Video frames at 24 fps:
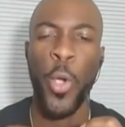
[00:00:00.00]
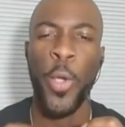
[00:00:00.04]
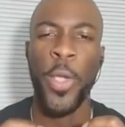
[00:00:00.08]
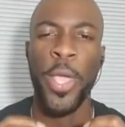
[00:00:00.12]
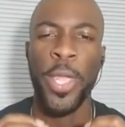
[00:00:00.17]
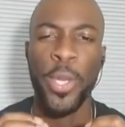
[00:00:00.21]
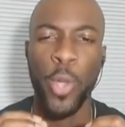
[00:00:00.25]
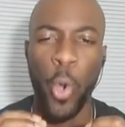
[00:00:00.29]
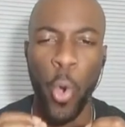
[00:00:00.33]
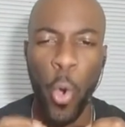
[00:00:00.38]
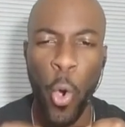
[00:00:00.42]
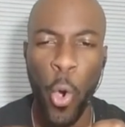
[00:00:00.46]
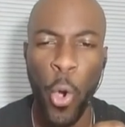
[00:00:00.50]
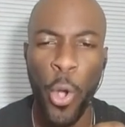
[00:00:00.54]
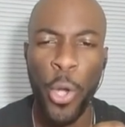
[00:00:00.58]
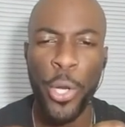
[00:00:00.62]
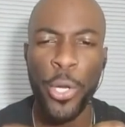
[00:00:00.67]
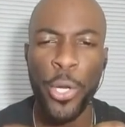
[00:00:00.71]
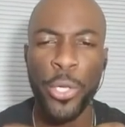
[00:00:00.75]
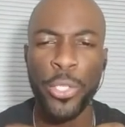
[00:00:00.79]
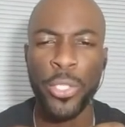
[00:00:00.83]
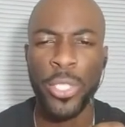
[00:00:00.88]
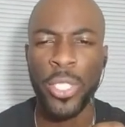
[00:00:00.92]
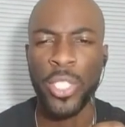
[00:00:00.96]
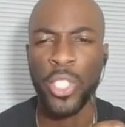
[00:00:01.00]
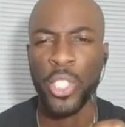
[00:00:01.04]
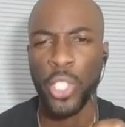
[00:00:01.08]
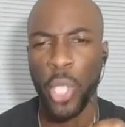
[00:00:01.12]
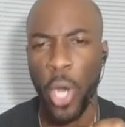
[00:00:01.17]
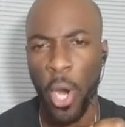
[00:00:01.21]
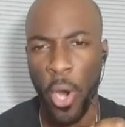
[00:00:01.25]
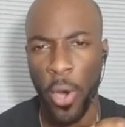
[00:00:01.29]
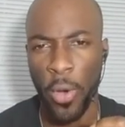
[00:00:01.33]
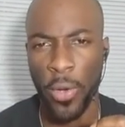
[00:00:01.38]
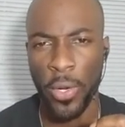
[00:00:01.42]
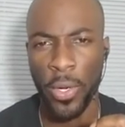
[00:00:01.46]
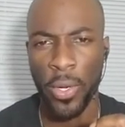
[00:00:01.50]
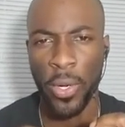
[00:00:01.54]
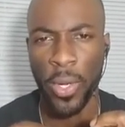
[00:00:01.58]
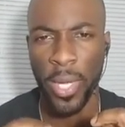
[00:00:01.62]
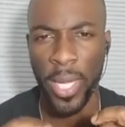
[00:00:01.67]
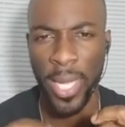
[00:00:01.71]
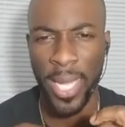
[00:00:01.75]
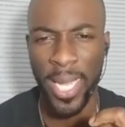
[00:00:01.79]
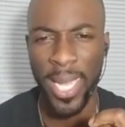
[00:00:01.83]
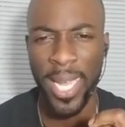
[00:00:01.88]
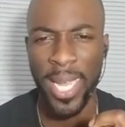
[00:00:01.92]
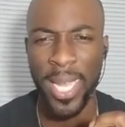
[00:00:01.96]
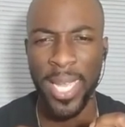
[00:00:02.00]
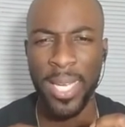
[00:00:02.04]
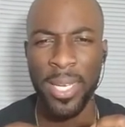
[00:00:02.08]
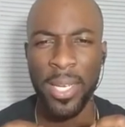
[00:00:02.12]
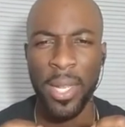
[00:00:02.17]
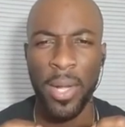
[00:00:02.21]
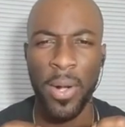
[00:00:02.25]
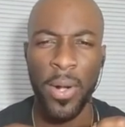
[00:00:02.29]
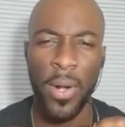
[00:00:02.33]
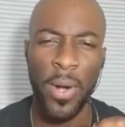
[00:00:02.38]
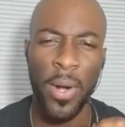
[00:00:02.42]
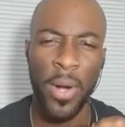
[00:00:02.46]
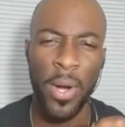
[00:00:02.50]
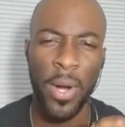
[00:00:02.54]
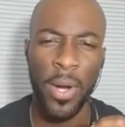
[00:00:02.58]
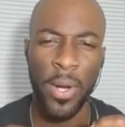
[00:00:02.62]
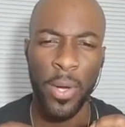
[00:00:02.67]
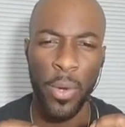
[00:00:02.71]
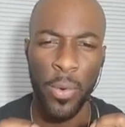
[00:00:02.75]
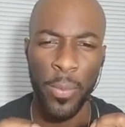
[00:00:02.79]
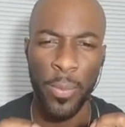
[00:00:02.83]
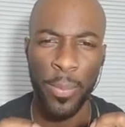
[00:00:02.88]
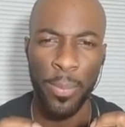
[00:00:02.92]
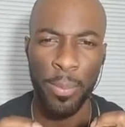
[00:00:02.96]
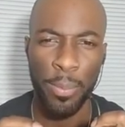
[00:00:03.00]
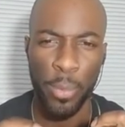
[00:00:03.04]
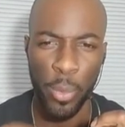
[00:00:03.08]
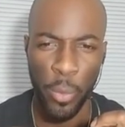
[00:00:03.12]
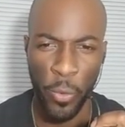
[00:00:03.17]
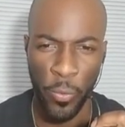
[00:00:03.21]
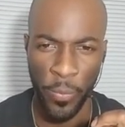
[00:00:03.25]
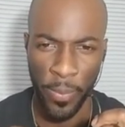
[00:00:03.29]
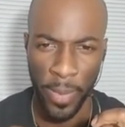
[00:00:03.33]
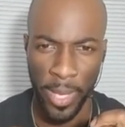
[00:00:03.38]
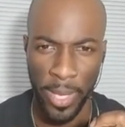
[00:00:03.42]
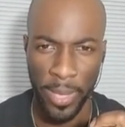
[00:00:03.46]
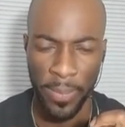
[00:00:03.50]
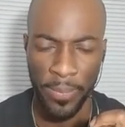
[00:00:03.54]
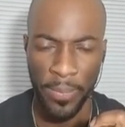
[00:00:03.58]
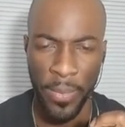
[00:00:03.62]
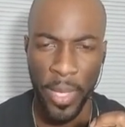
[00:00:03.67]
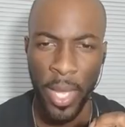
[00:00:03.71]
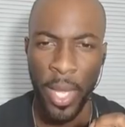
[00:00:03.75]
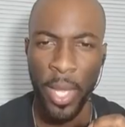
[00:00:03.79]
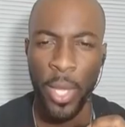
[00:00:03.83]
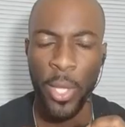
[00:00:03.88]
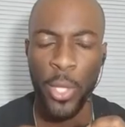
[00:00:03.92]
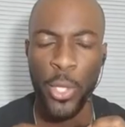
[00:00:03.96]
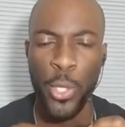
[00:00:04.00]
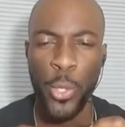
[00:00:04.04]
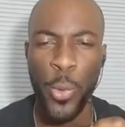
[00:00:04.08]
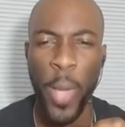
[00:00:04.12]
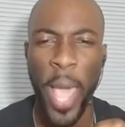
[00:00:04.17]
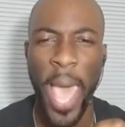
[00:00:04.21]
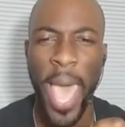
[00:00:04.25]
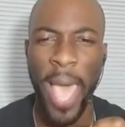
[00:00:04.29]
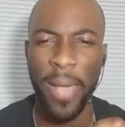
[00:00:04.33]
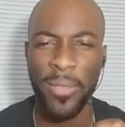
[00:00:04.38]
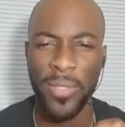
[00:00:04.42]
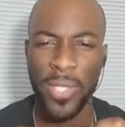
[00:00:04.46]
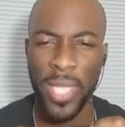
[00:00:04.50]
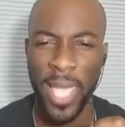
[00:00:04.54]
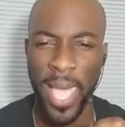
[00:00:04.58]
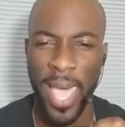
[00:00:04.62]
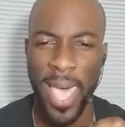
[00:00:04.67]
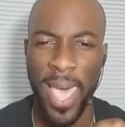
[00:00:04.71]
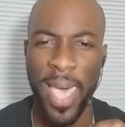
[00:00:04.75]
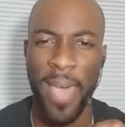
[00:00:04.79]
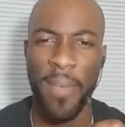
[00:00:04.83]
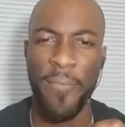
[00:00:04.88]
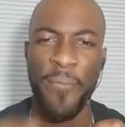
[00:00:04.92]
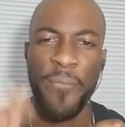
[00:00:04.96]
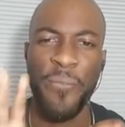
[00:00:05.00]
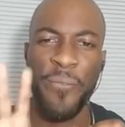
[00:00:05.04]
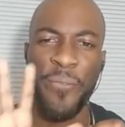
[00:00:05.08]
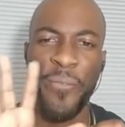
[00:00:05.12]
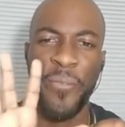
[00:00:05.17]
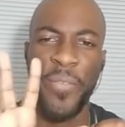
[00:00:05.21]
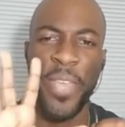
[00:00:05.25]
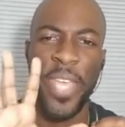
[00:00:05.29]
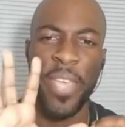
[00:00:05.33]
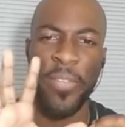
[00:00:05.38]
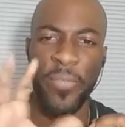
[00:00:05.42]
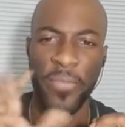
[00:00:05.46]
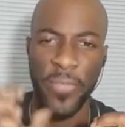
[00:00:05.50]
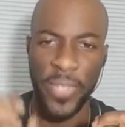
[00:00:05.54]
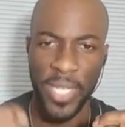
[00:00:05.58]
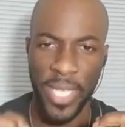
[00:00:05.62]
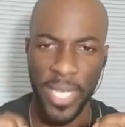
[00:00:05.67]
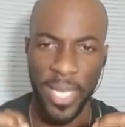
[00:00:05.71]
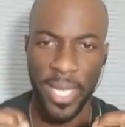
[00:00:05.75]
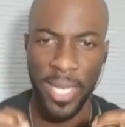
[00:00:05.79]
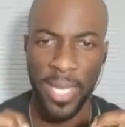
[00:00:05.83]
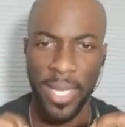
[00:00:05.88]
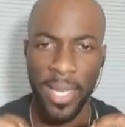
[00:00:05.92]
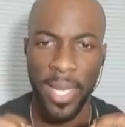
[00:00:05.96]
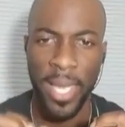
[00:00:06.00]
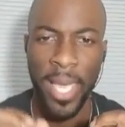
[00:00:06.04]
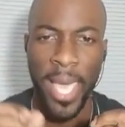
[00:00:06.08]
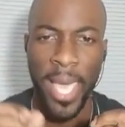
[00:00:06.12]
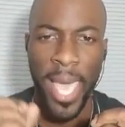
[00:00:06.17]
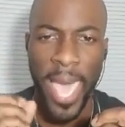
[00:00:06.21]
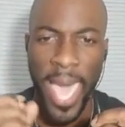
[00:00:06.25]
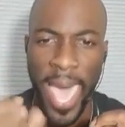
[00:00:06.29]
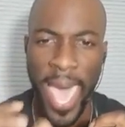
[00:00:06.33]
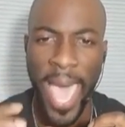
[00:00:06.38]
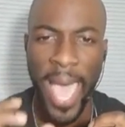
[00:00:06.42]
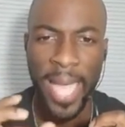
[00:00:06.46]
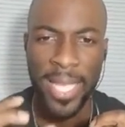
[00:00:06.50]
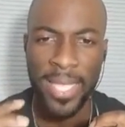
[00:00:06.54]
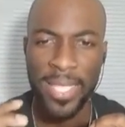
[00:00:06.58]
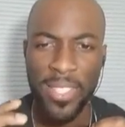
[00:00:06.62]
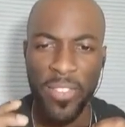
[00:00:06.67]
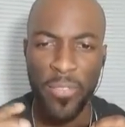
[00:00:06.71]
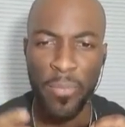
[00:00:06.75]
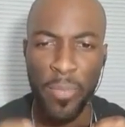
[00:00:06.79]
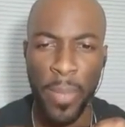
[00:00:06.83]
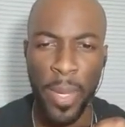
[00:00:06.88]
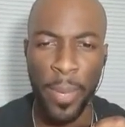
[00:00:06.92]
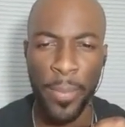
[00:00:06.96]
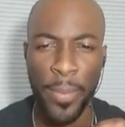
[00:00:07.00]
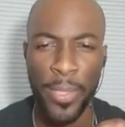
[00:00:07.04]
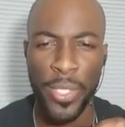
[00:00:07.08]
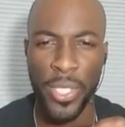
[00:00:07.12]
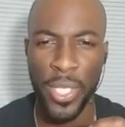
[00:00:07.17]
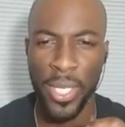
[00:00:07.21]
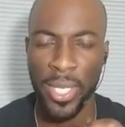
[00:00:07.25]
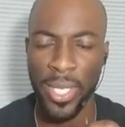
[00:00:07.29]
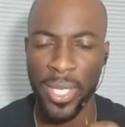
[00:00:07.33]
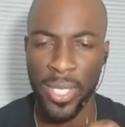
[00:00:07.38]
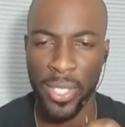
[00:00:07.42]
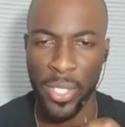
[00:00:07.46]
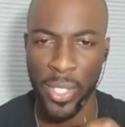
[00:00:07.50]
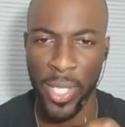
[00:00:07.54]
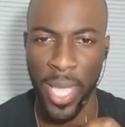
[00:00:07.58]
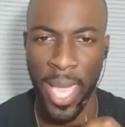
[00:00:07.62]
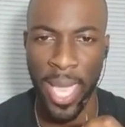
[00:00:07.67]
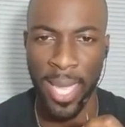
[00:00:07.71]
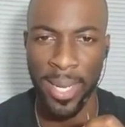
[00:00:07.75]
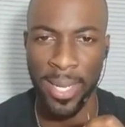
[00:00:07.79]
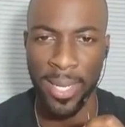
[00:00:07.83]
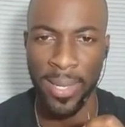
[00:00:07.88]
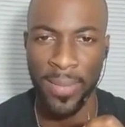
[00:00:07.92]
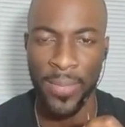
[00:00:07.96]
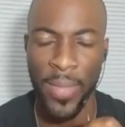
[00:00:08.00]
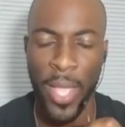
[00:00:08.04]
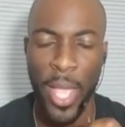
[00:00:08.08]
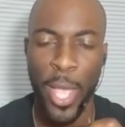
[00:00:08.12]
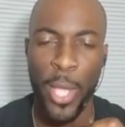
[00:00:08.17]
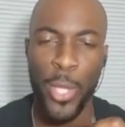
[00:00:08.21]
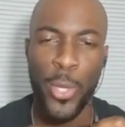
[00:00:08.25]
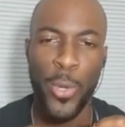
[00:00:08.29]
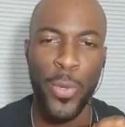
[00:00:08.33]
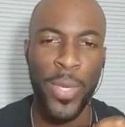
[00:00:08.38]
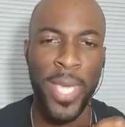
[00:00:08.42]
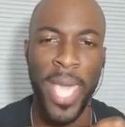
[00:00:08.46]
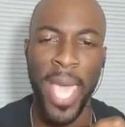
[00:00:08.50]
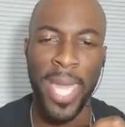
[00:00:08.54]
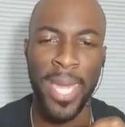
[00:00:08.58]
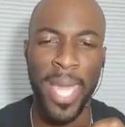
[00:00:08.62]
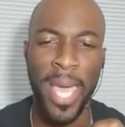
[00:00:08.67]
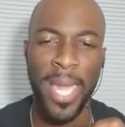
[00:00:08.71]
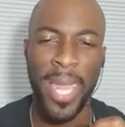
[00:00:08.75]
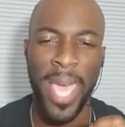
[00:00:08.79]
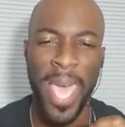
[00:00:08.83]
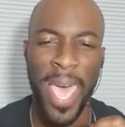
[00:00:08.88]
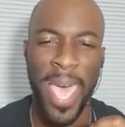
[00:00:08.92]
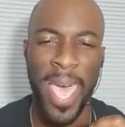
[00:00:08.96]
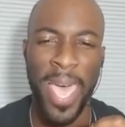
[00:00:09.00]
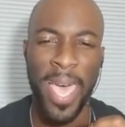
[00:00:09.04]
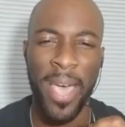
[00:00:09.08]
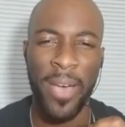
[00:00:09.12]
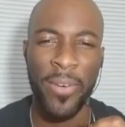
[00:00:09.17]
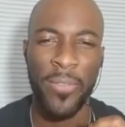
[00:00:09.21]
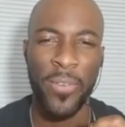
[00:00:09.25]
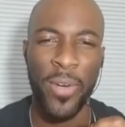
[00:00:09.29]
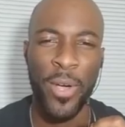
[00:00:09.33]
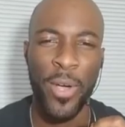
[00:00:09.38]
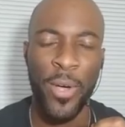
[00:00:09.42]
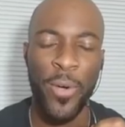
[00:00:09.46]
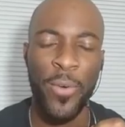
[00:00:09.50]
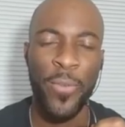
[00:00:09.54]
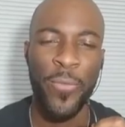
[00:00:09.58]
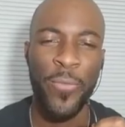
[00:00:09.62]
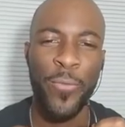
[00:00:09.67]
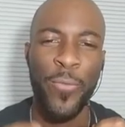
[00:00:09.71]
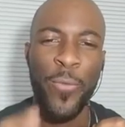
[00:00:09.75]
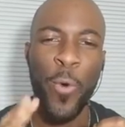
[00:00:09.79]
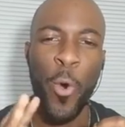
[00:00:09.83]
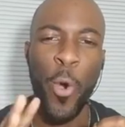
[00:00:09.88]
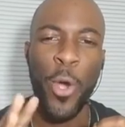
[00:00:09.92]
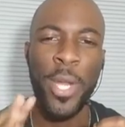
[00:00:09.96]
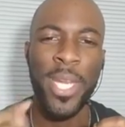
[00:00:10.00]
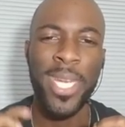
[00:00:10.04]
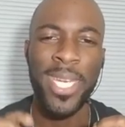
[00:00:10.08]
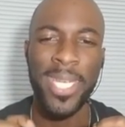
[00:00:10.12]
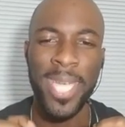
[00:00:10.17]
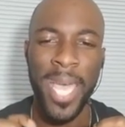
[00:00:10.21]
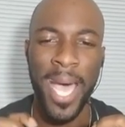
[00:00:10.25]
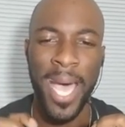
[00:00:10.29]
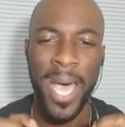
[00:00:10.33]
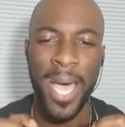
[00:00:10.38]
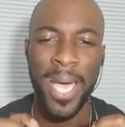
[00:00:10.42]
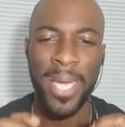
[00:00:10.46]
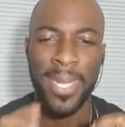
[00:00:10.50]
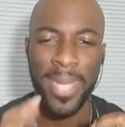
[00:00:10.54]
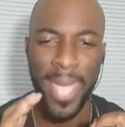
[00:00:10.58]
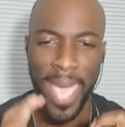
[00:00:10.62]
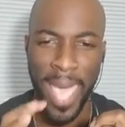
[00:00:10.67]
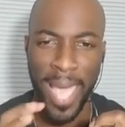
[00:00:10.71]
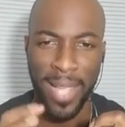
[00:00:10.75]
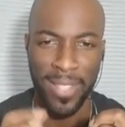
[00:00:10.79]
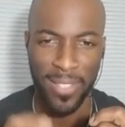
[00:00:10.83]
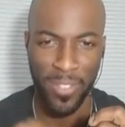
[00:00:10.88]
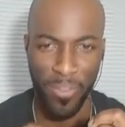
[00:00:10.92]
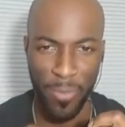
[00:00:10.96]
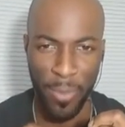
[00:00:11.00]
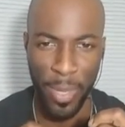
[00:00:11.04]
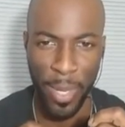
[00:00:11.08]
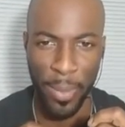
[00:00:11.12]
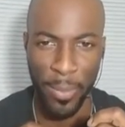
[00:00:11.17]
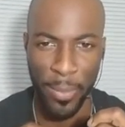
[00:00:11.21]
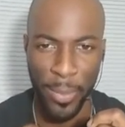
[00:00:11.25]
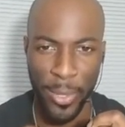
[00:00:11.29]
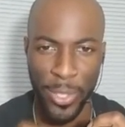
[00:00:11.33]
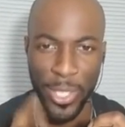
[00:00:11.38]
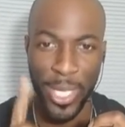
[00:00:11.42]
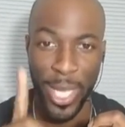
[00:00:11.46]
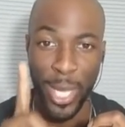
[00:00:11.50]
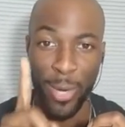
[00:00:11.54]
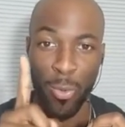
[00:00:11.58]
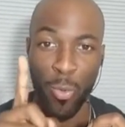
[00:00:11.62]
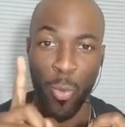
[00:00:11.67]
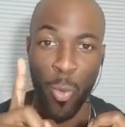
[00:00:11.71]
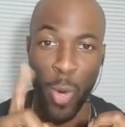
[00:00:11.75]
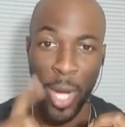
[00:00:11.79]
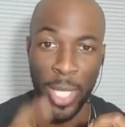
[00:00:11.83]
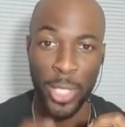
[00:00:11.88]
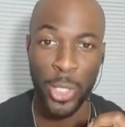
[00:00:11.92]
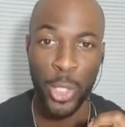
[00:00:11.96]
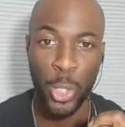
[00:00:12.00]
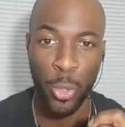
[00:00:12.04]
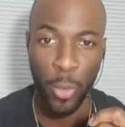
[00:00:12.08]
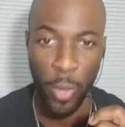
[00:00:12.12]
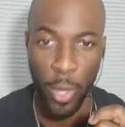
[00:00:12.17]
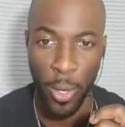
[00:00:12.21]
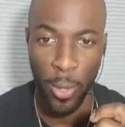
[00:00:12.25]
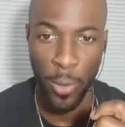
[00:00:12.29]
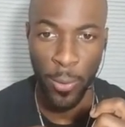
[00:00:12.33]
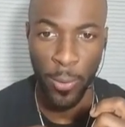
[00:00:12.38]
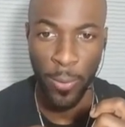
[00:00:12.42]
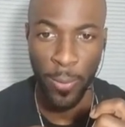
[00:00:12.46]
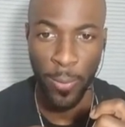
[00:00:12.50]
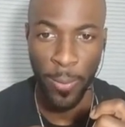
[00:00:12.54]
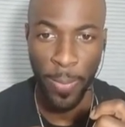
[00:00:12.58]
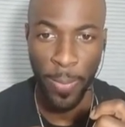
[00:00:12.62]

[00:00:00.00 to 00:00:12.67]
In order to charter in our movement, you have to have 50 active members in good standing. You cannot have 49 active members and one troll.